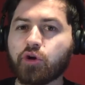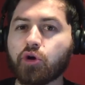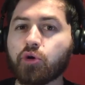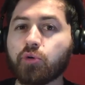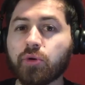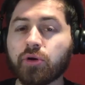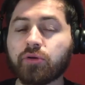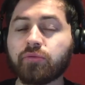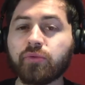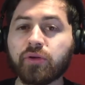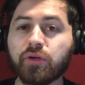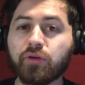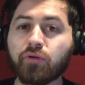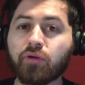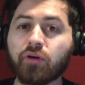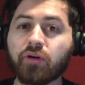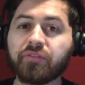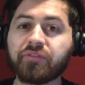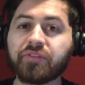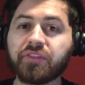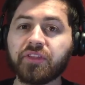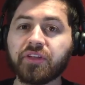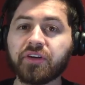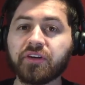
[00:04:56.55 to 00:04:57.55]
overview
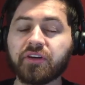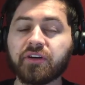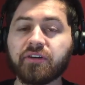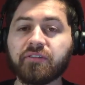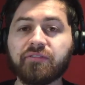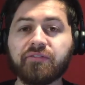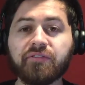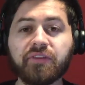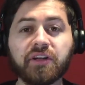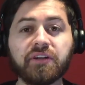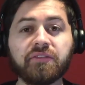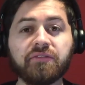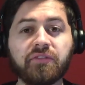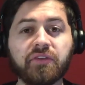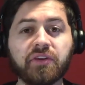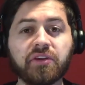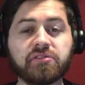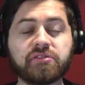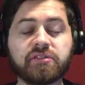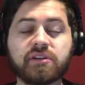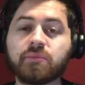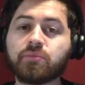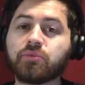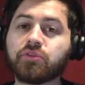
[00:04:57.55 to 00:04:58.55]
of the funfair
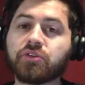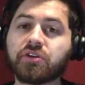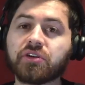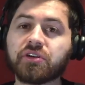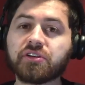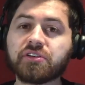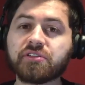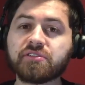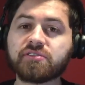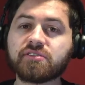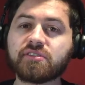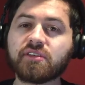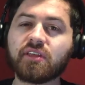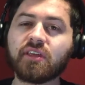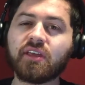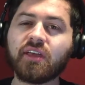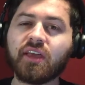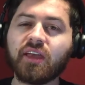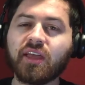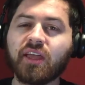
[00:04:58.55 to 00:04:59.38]
cryptocurrency